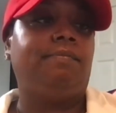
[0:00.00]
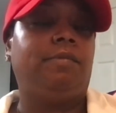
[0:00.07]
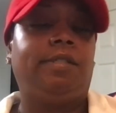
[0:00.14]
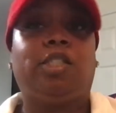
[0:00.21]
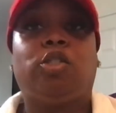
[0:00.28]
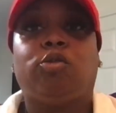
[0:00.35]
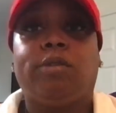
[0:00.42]

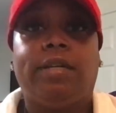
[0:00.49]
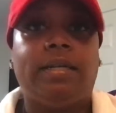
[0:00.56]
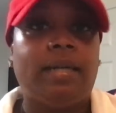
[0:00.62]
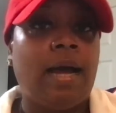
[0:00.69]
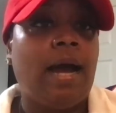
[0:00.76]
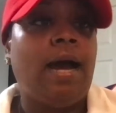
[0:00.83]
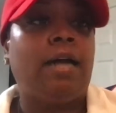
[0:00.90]

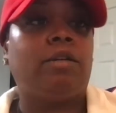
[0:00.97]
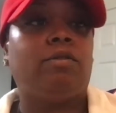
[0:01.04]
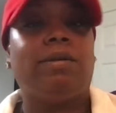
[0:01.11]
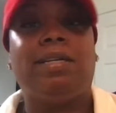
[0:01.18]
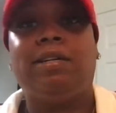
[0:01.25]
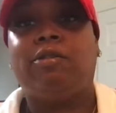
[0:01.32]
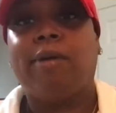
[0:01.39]
street,
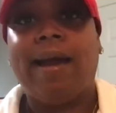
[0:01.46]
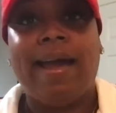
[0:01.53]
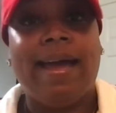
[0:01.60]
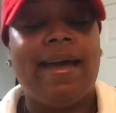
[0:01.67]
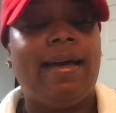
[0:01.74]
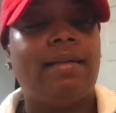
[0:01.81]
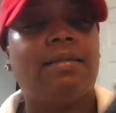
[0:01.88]
concrete,
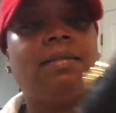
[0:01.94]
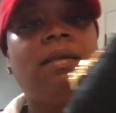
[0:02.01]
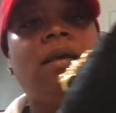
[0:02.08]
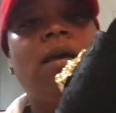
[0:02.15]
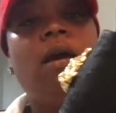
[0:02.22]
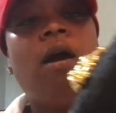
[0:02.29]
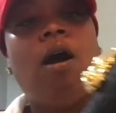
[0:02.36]
grass,
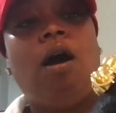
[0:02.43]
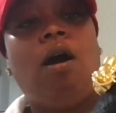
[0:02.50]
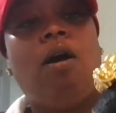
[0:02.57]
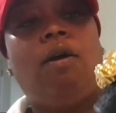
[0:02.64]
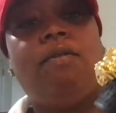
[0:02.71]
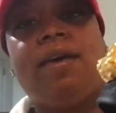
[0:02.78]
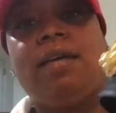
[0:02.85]

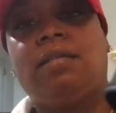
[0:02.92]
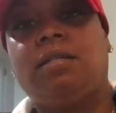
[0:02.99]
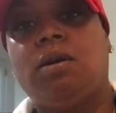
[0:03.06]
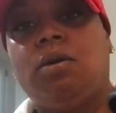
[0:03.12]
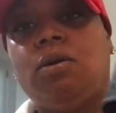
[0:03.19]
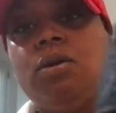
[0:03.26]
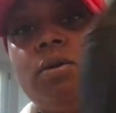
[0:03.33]
all that.
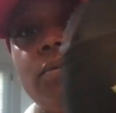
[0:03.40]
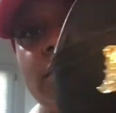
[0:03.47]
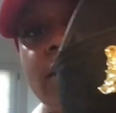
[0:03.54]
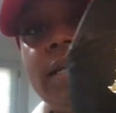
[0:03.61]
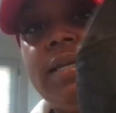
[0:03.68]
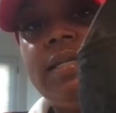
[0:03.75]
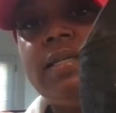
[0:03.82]
So you don't
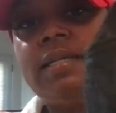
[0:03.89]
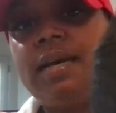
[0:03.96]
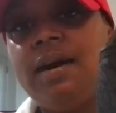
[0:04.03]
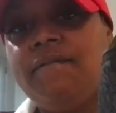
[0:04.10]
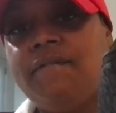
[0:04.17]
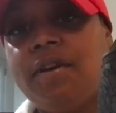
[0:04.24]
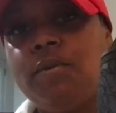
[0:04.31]
see any
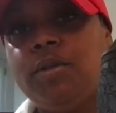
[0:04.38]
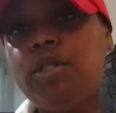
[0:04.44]
scuffing, which you